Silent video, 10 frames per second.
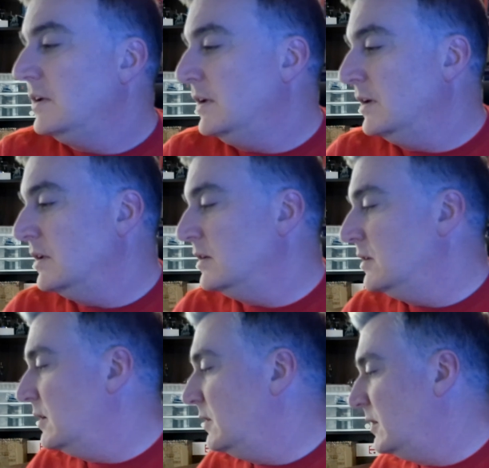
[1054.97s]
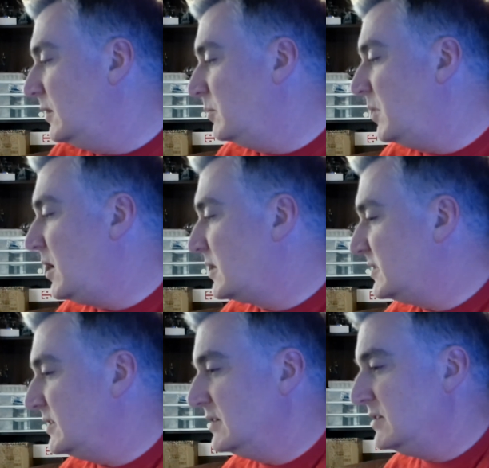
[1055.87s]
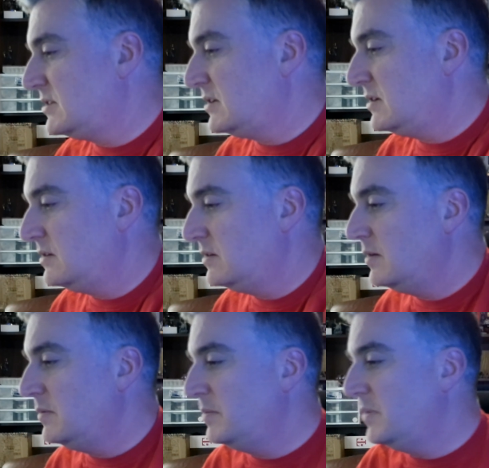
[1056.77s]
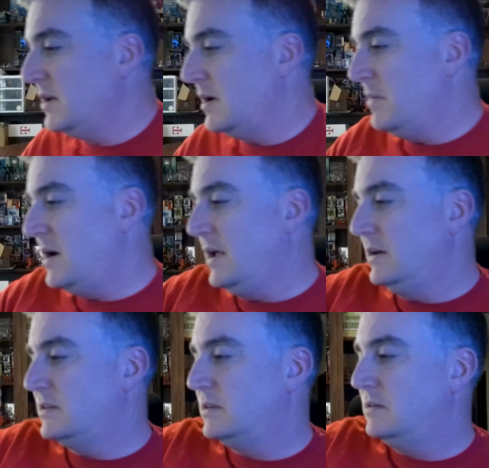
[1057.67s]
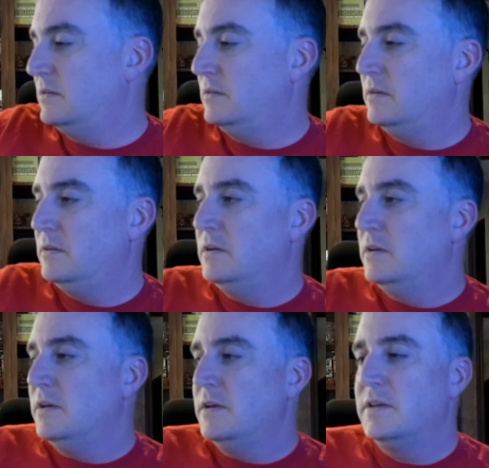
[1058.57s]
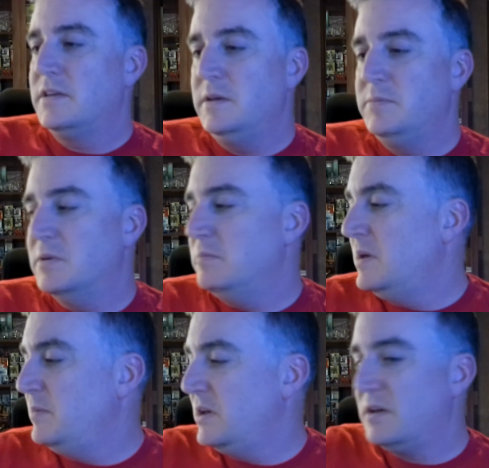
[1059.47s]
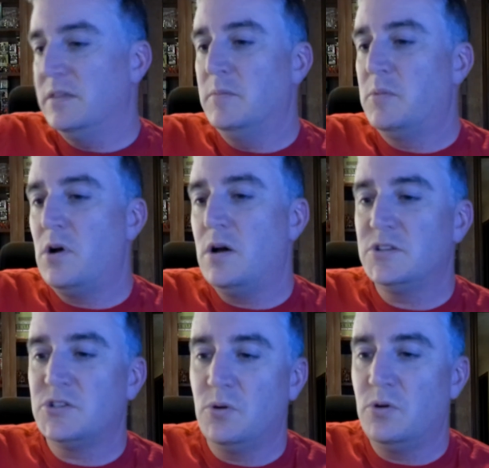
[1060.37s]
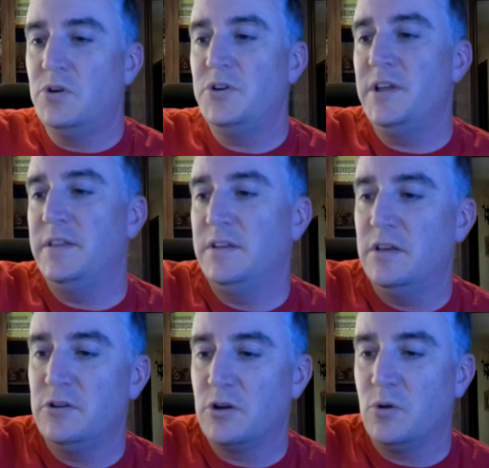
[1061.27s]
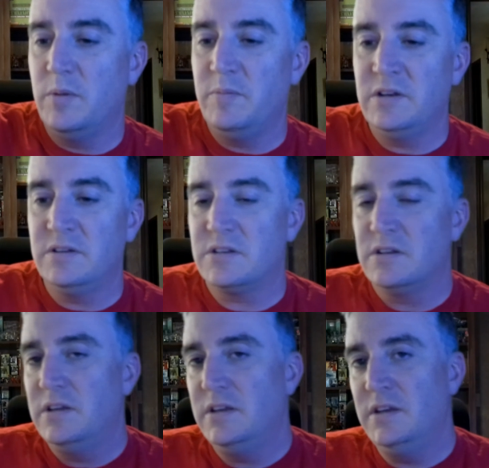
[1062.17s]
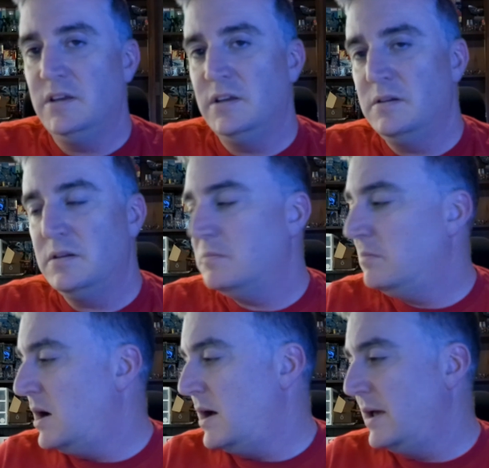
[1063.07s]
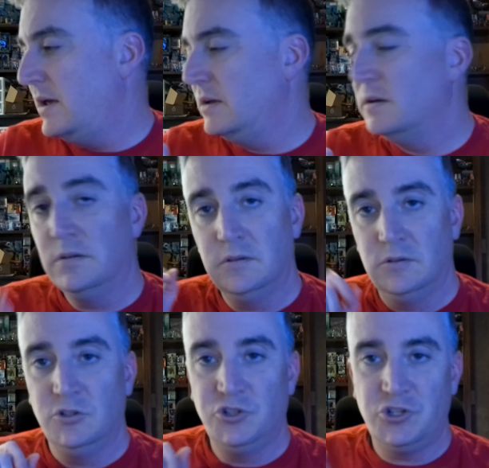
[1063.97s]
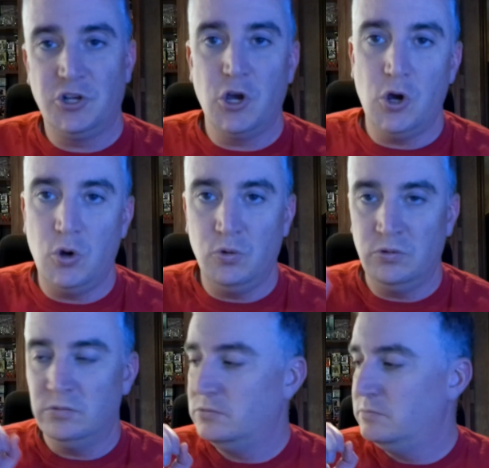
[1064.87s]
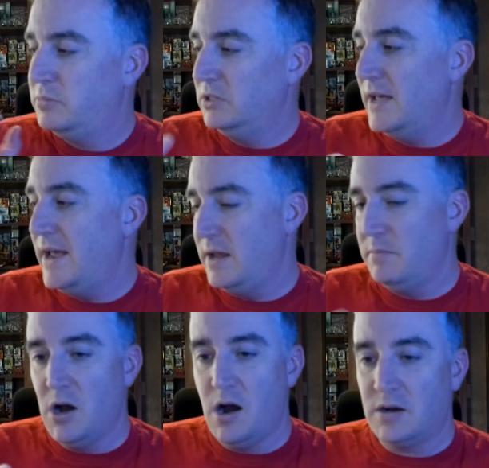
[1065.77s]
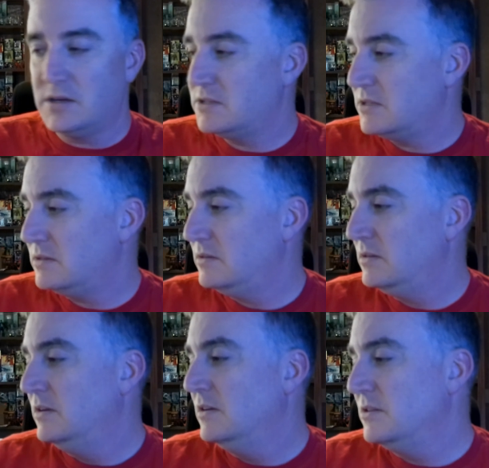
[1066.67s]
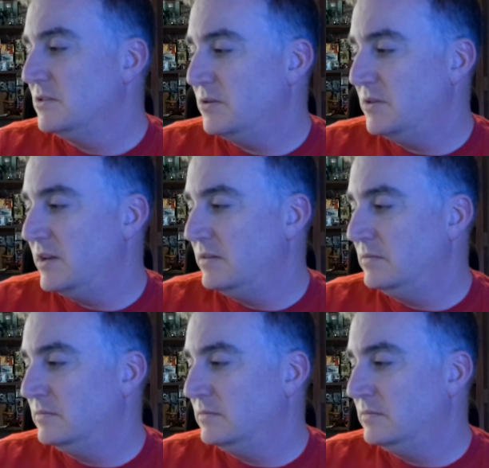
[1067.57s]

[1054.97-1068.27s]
in their boxes, but I might keep the Mimic and the Broadsword and the other equipment in my to-go play box, so that